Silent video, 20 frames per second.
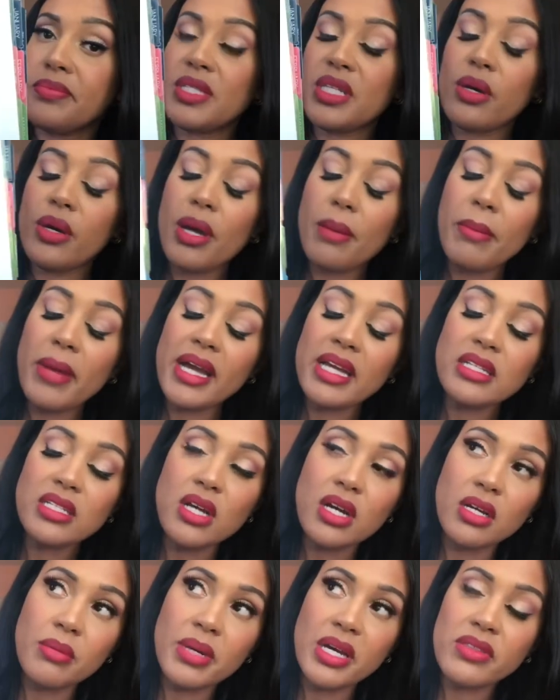So I might
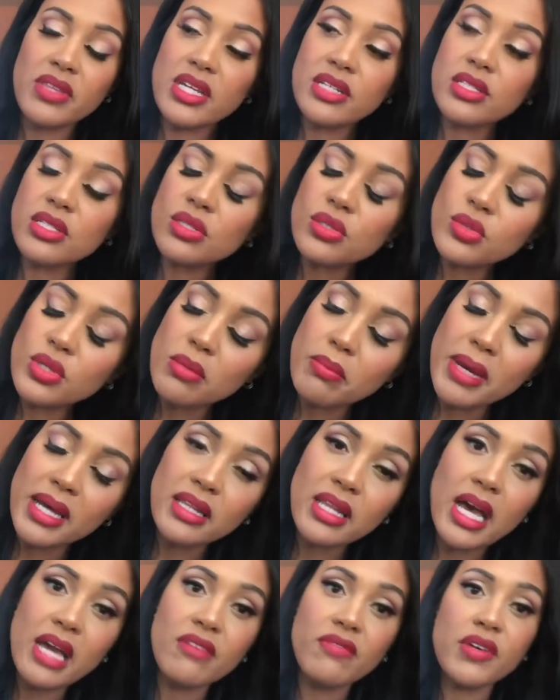talk about that too in my
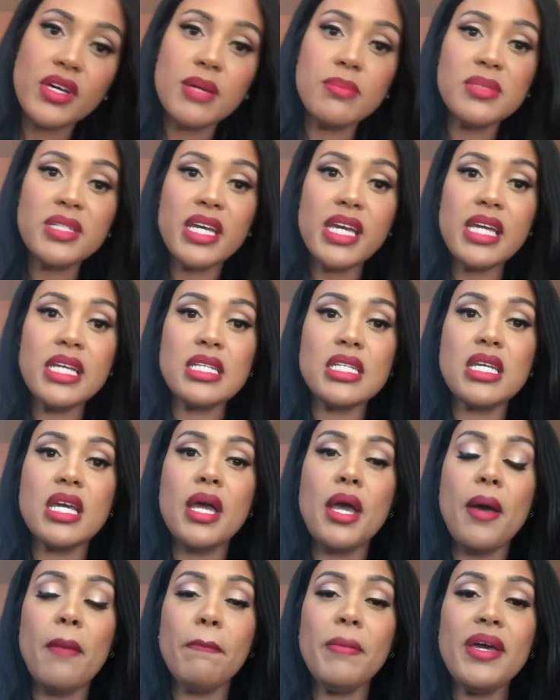life update.
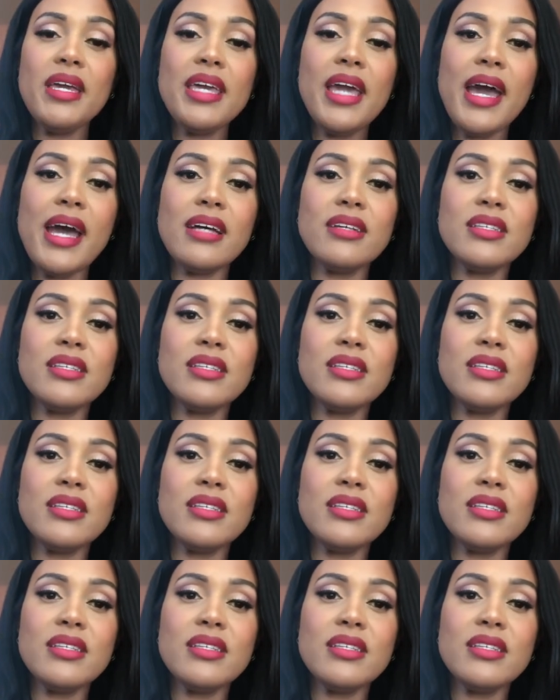But yeah,